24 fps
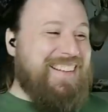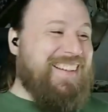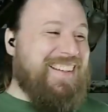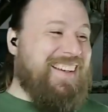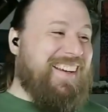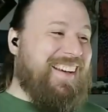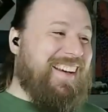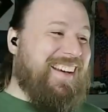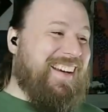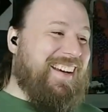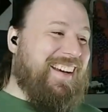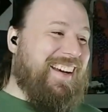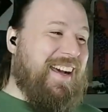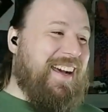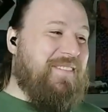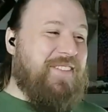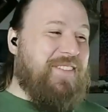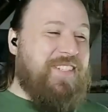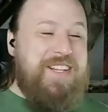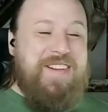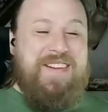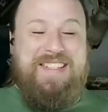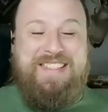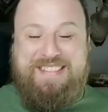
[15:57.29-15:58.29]
Uh, I'm
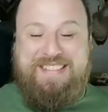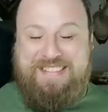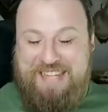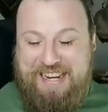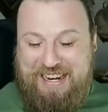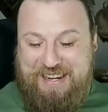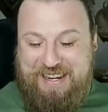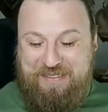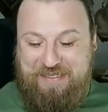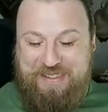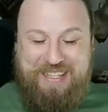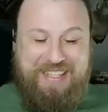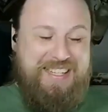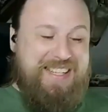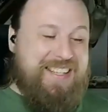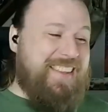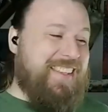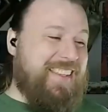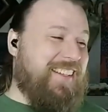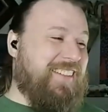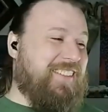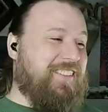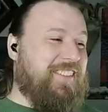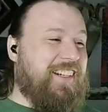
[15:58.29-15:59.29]
so excited when I get
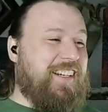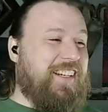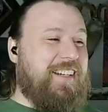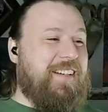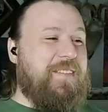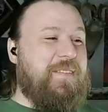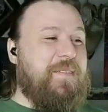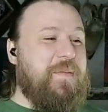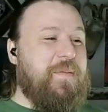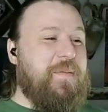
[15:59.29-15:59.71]
things right.